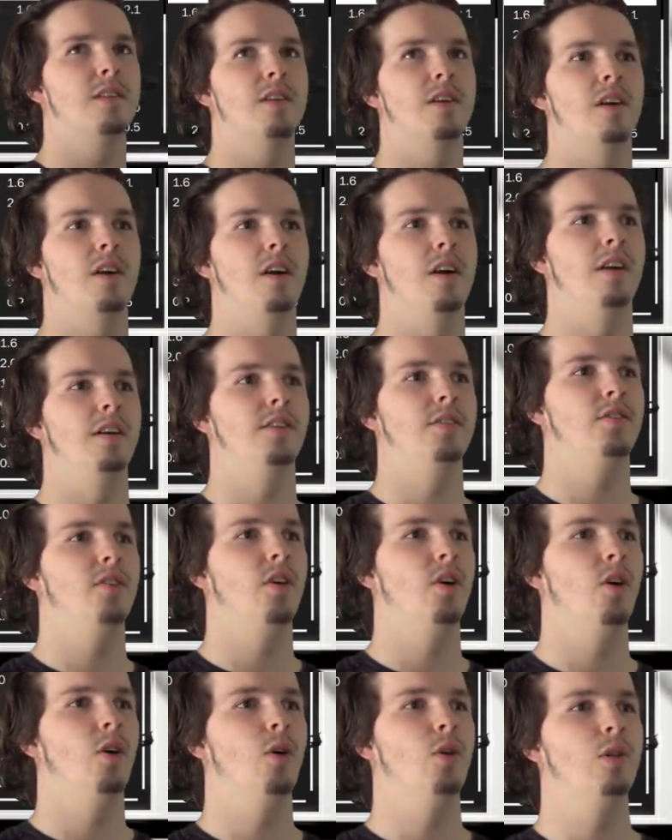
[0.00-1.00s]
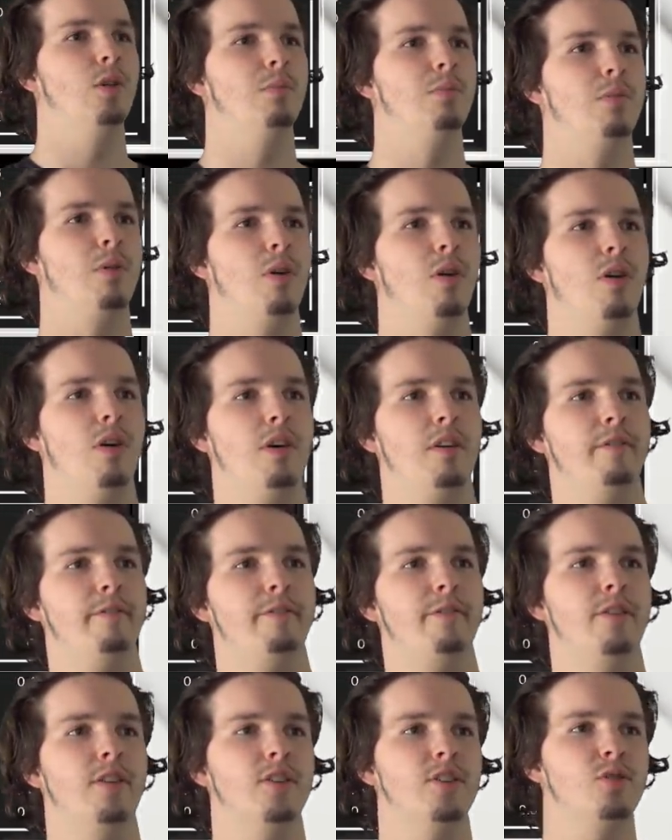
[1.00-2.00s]
Alright, so LeBron
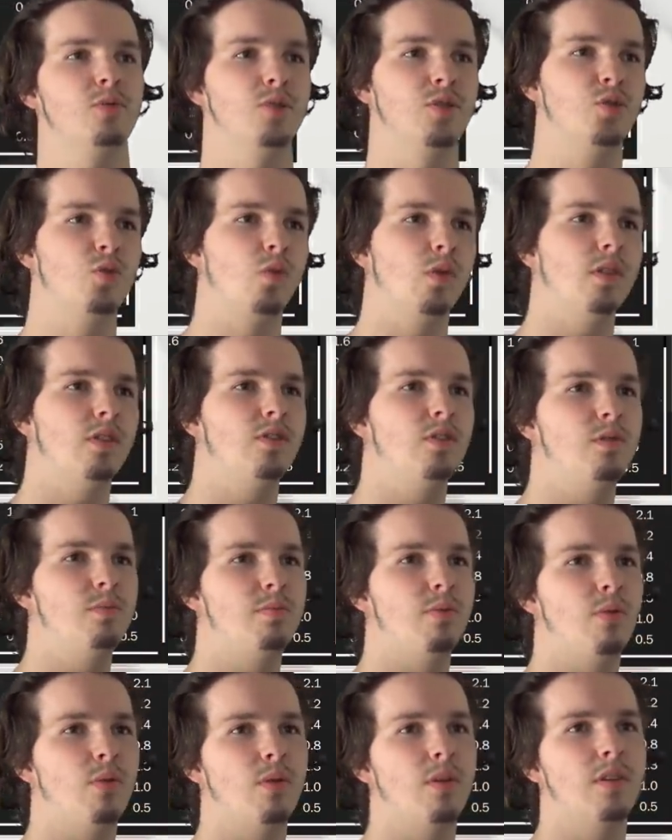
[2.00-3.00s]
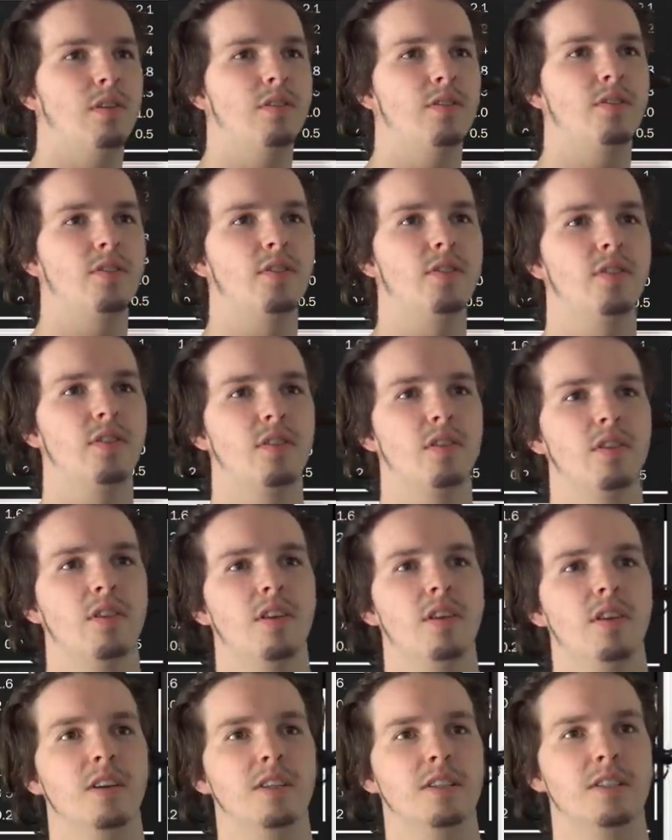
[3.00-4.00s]
finished with 22 points,
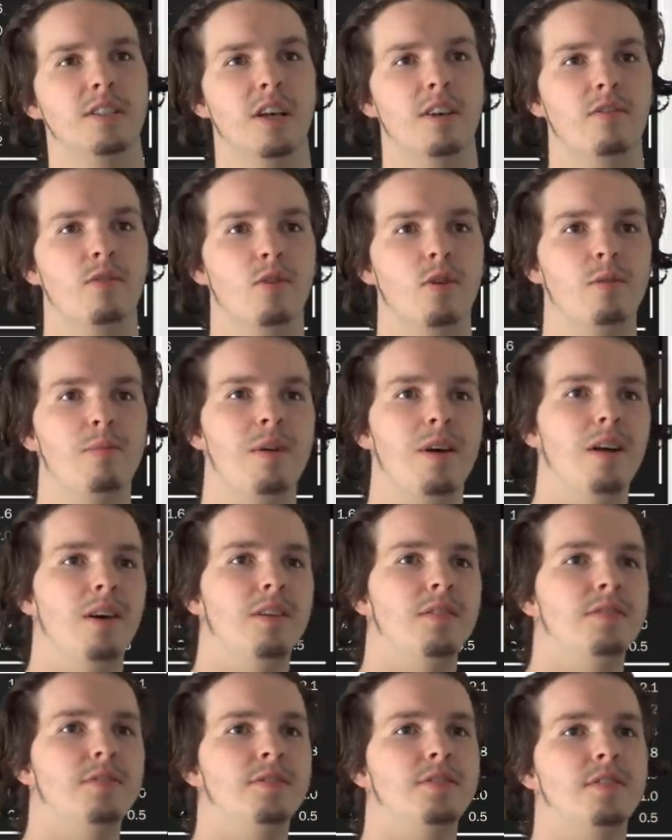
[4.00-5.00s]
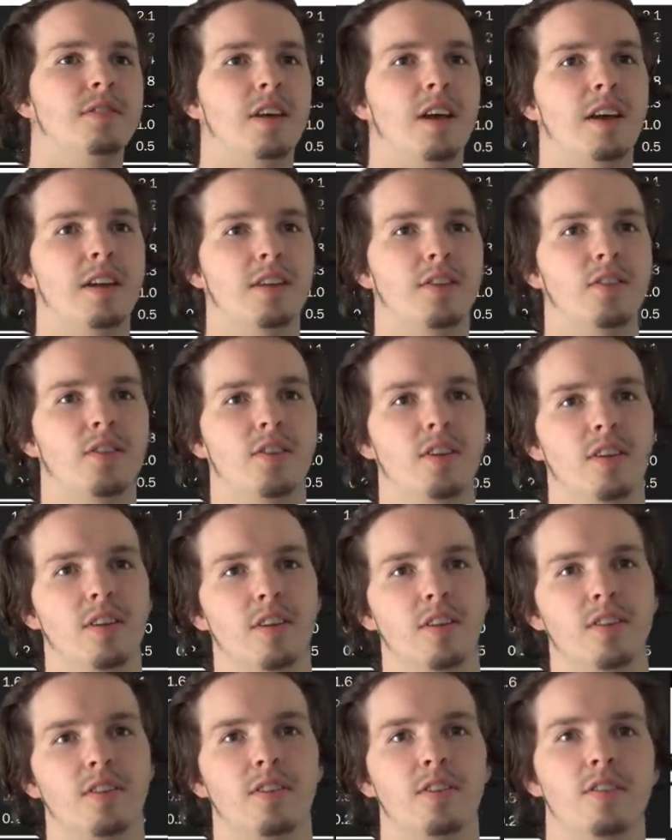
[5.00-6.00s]
7 rebounds, 8
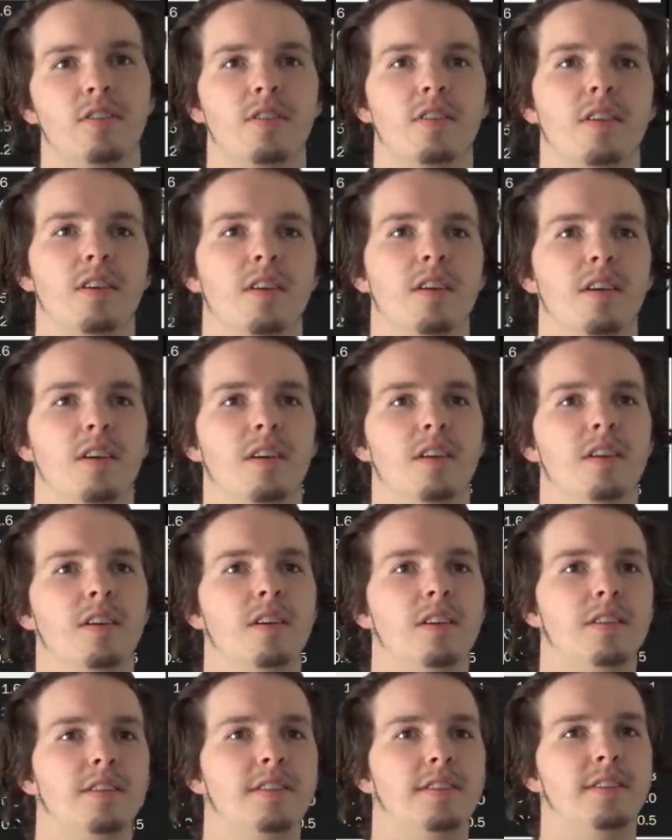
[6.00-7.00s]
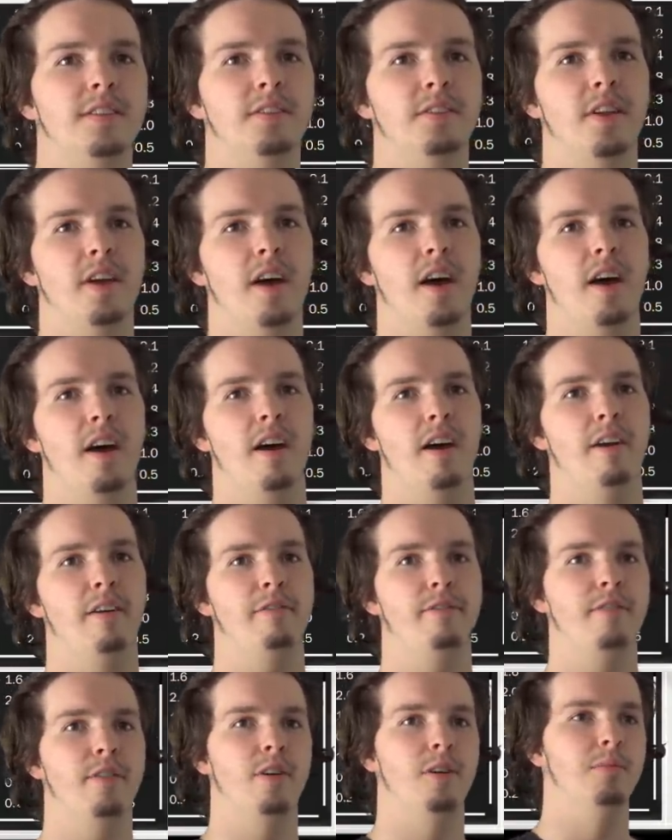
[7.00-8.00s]
assists, steal and a
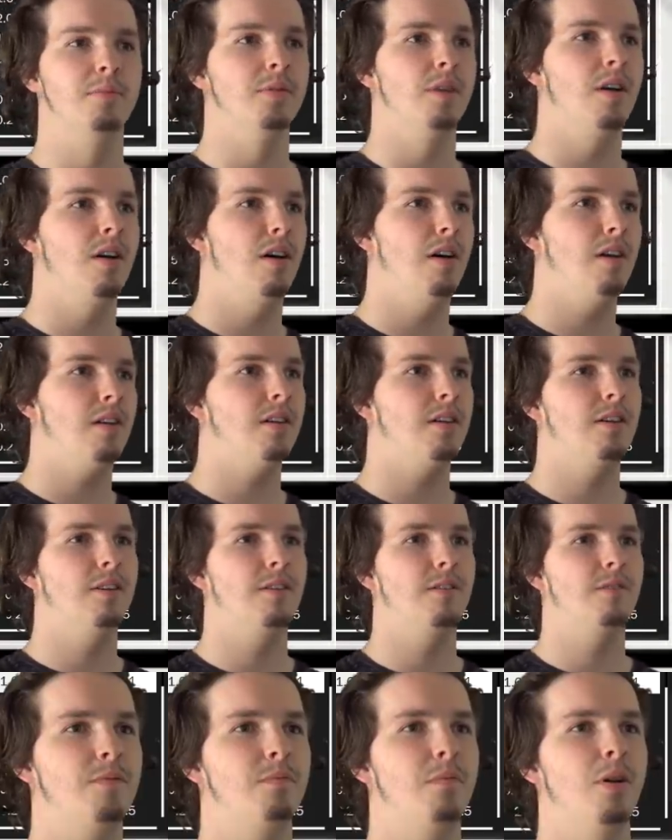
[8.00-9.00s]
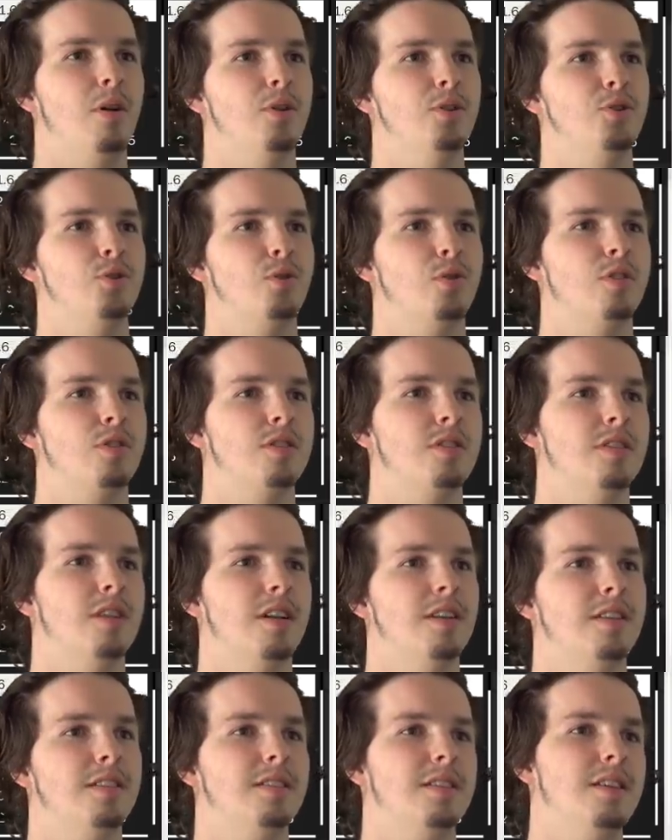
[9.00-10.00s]
half, a block. Paul George,
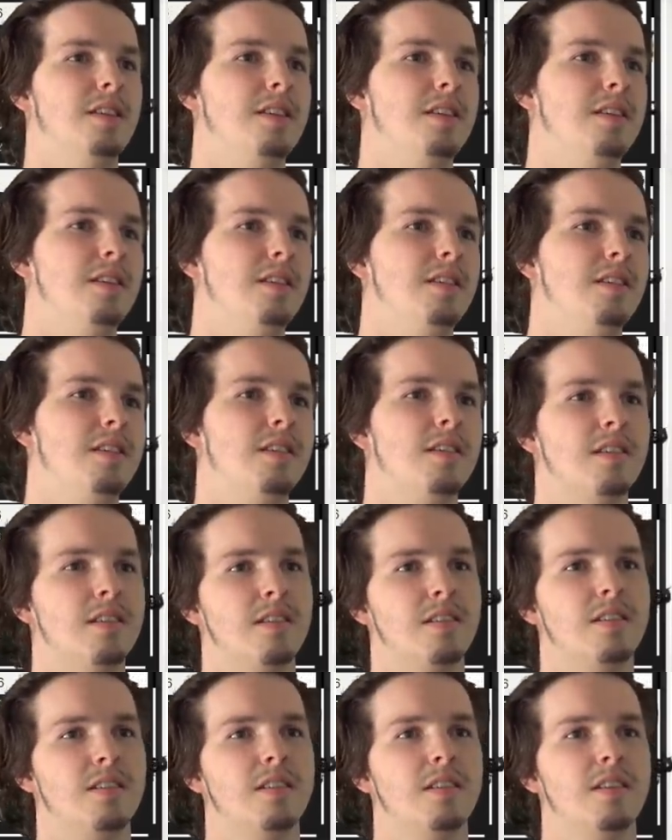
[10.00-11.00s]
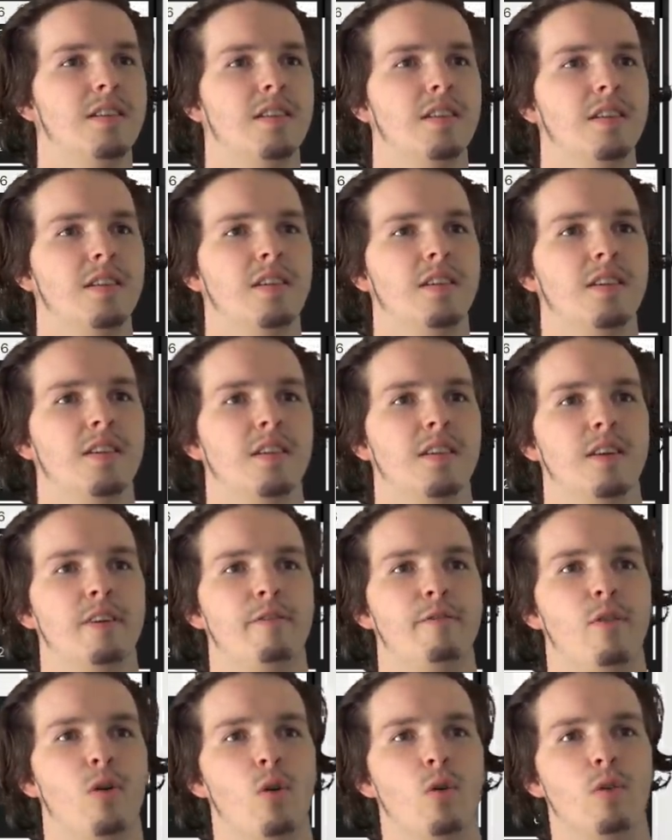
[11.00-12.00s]
19,
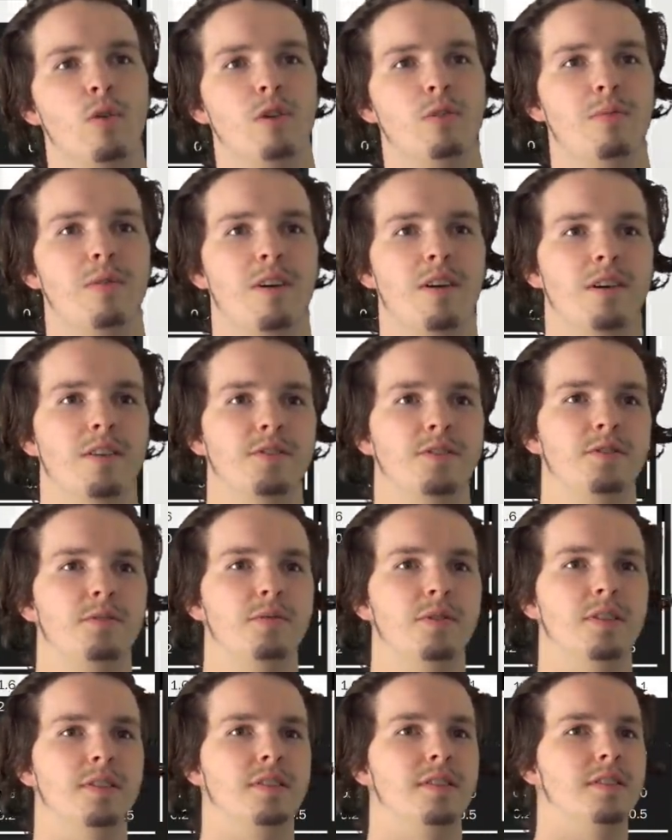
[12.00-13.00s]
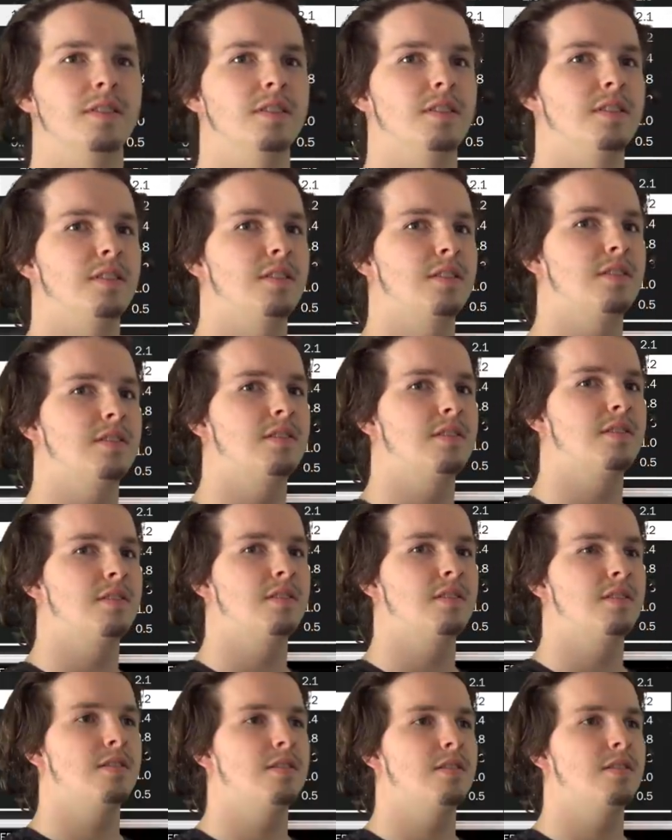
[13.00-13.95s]
4 rebounds, 3 assists.